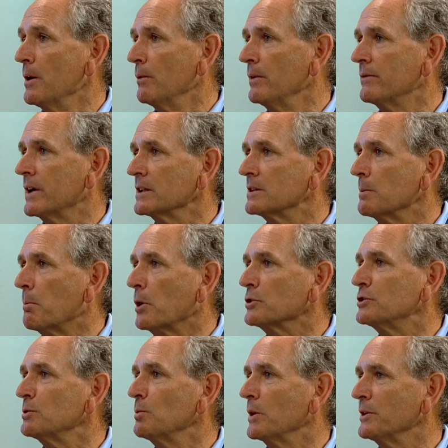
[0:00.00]
We've got the
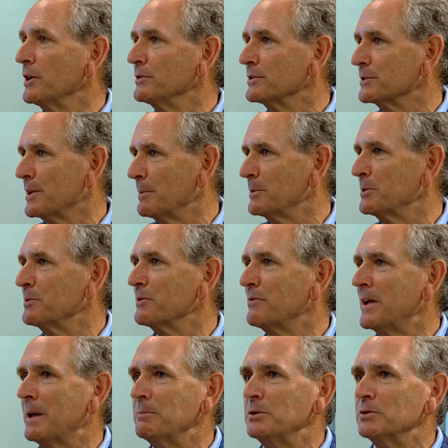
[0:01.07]
Marching 100 coming with
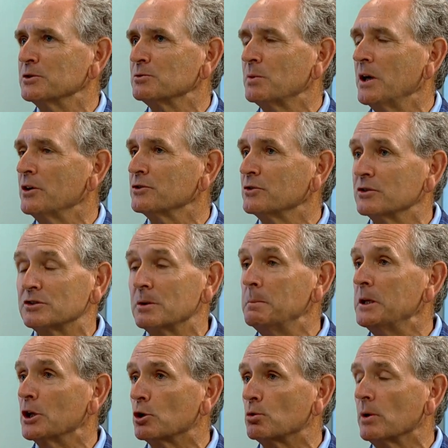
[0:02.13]
FAMU as well. So it's going
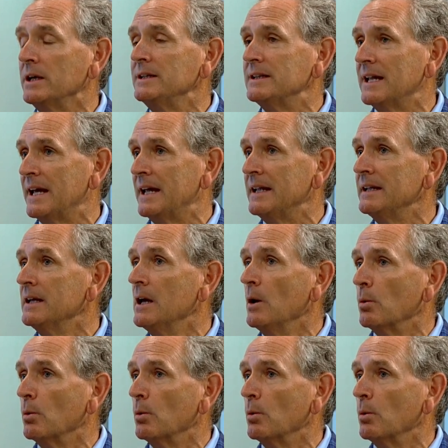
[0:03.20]
to be a great day.